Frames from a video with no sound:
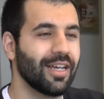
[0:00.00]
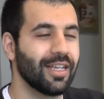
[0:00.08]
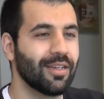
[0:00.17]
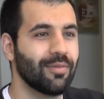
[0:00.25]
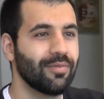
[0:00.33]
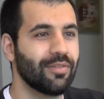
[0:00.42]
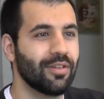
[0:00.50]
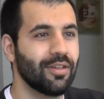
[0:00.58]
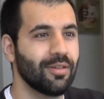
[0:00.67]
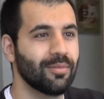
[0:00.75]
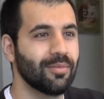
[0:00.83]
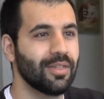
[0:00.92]
I come
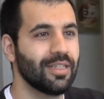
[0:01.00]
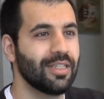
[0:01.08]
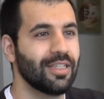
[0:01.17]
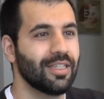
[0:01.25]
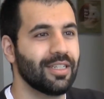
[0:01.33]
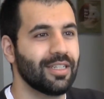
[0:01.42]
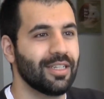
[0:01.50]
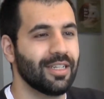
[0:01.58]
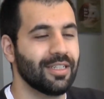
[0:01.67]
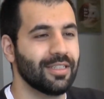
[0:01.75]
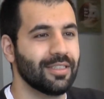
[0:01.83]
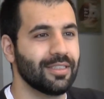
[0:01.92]
from
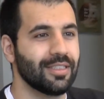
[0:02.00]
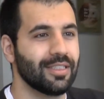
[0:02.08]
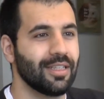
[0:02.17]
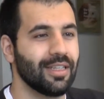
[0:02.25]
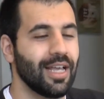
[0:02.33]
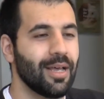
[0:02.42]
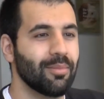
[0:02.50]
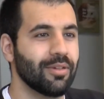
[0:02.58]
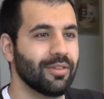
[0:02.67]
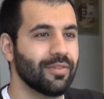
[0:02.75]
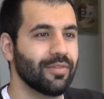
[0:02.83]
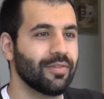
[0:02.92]
the lab
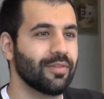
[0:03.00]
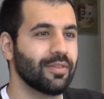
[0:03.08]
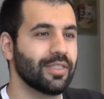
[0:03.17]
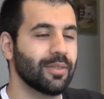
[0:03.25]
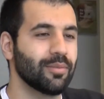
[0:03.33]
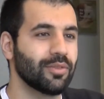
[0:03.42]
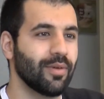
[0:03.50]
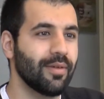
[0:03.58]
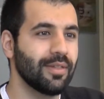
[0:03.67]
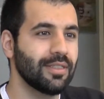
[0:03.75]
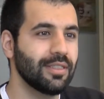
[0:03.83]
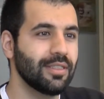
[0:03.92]
of Tim
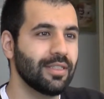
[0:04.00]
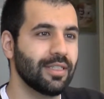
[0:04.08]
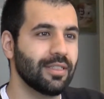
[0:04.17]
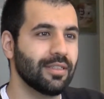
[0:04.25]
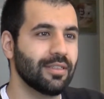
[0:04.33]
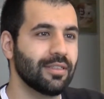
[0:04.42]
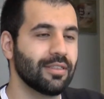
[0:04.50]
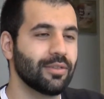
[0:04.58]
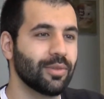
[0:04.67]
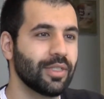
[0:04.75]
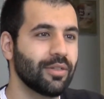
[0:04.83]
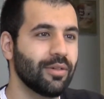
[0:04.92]
Sparwasser in
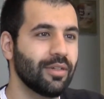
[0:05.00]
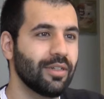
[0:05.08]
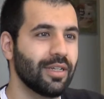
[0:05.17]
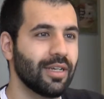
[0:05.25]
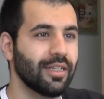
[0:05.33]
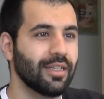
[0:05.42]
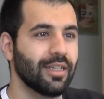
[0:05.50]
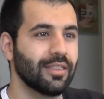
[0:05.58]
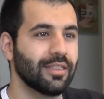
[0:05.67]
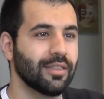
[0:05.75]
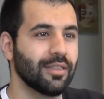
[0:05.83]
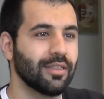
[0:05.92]
Twincore at
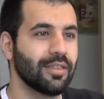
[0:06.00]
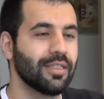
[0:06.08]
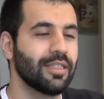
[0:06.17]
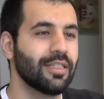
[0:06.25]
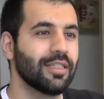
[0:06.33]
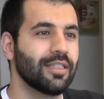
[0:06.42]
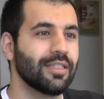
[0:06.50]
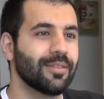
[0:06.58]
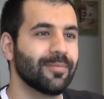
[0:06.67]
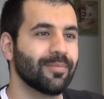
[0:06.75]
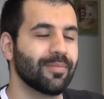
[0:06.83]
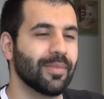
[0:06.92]
the
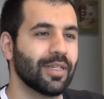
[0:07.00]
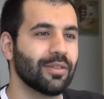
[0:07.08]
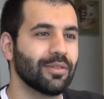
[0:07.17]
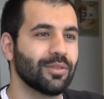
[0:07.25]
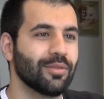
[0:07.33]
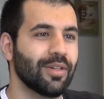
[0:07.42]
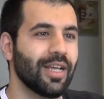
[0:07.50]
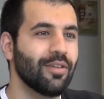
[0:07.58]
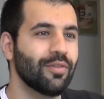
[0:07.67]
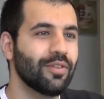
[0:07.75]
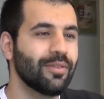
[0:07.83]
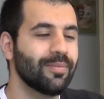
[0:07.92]
Medical School
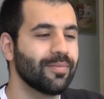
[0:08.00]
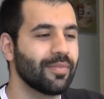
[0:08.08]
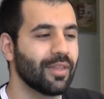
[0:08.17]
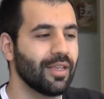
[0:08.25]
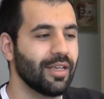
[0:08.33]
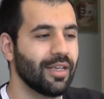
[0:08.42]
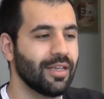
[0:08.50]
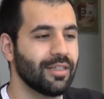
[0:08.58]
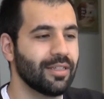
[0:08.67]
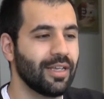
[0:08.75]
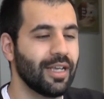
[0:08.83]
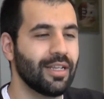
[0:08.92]
Hanover,
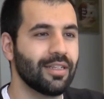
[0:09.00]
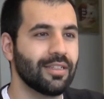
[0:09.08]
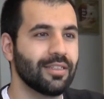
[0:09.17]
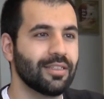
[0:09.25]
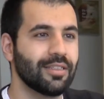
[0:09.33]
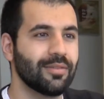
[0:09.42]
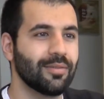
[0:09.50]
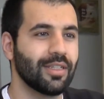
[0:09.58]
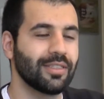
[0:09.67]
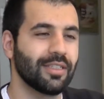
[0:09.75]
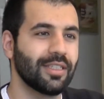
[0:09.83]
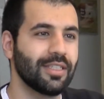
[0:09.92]
and I
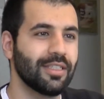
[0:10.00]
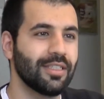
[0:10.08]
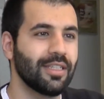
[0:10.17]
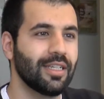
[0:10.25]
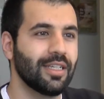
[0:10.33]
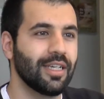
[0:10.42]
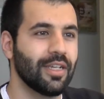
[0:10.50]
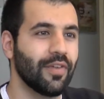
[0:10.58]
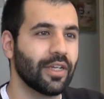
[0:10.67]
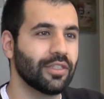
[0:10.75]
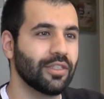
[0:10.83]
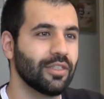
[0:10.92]
study
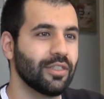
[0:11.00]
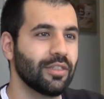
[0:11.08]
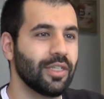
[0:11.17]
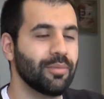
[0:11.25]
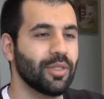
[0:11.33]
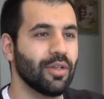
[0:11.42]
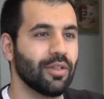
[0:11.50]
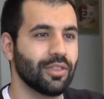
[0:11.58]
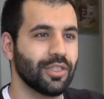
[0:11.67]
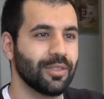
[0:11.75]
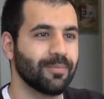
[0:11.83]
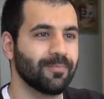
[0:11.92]
infection
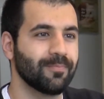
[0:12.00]
immunology.